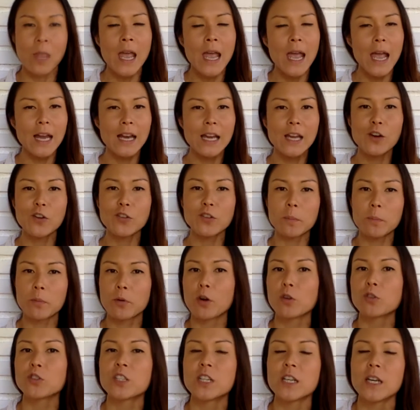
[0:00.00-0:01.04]
And here's a
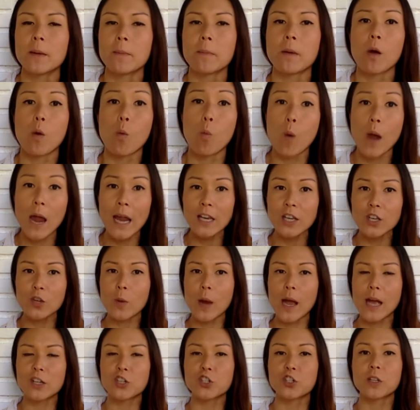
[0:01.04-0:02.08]
pro tip. When
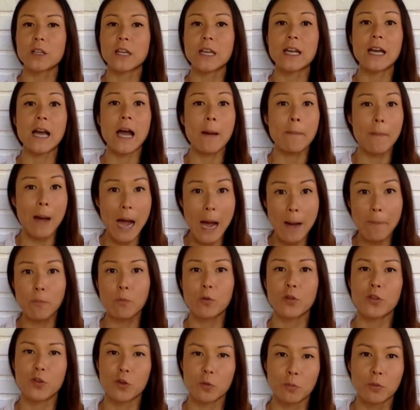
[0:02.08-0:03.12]
you actually come
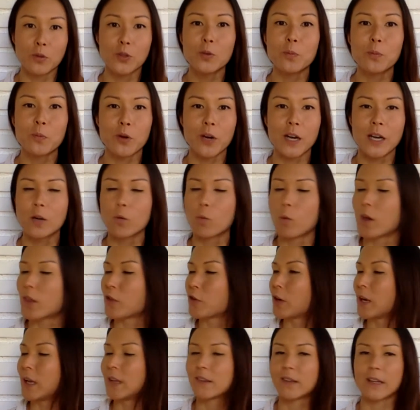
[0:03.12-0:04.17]
up with your blueprint,
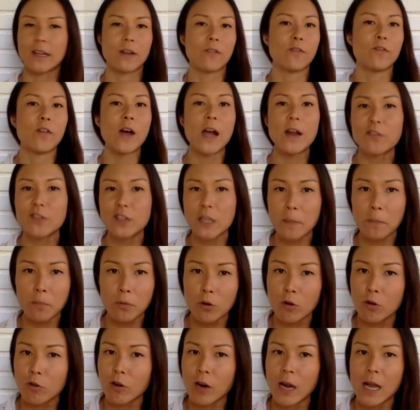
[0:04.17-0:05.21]
whether it's like a five-step
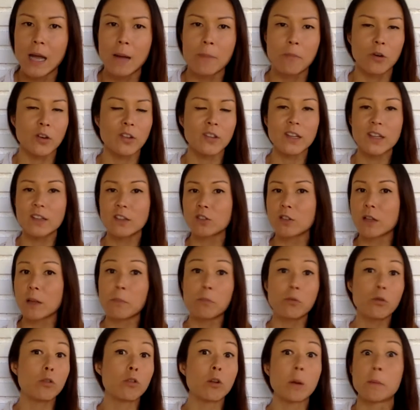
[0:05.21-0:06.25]
program or a
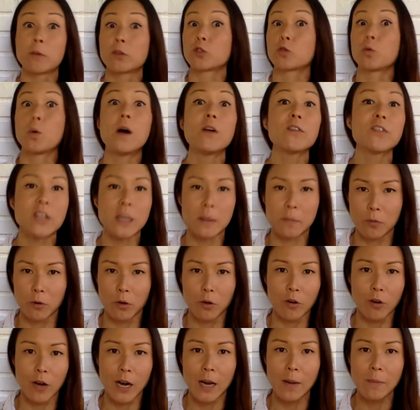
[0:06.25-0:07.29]
six-step program or twelve-step
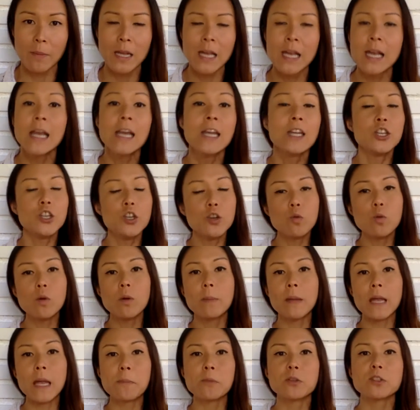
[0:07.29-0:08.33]
program, you
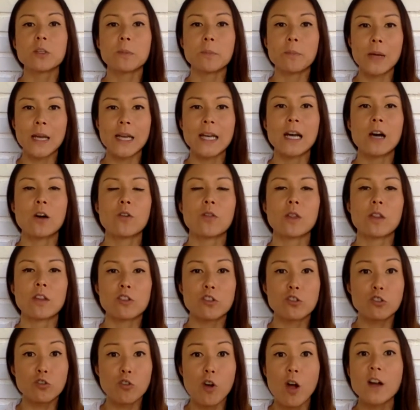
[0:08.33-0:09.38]
will be able to pick out the
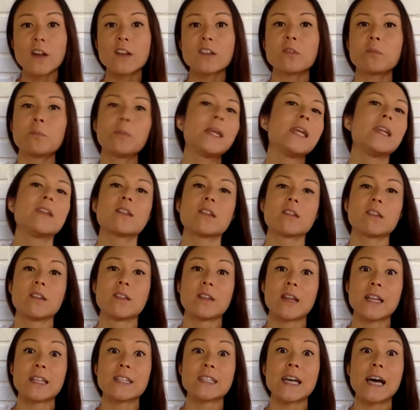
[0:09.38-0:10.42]
strongest pieces
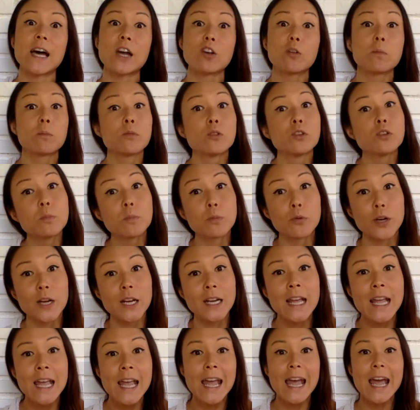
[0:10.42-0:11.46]
in the entire
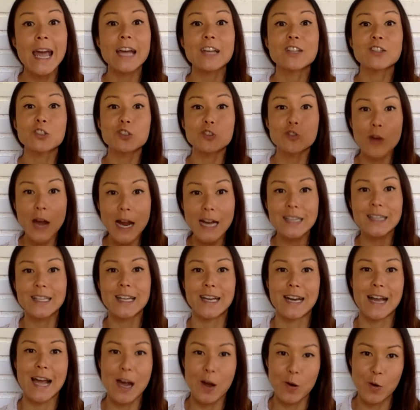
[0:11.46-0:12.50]
blueprint, extract
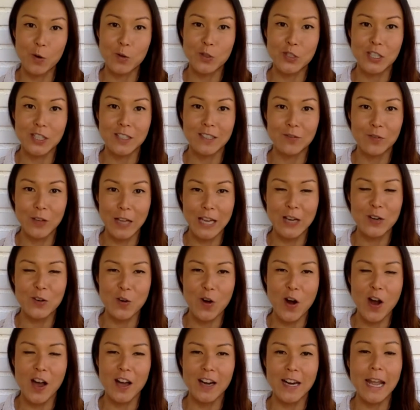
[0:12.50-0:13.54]
that out
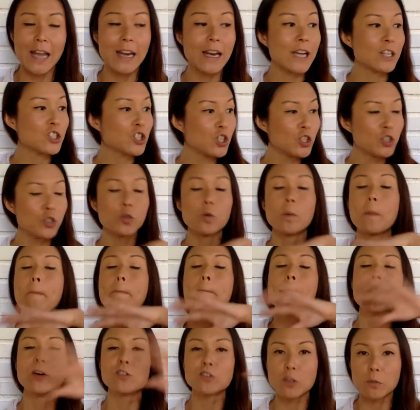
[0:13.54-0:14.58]
later on, and actually do
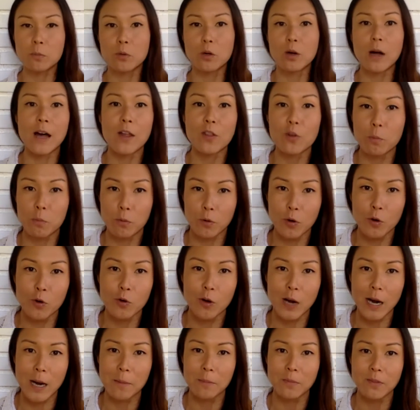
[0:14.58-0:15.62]
multiple other
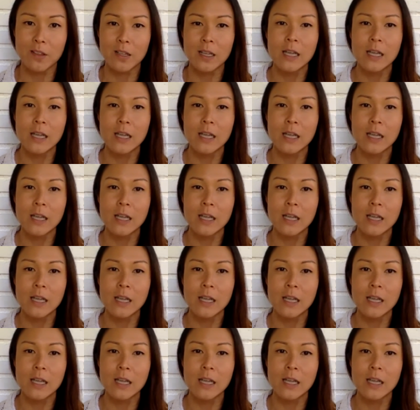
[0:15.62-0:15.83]
programs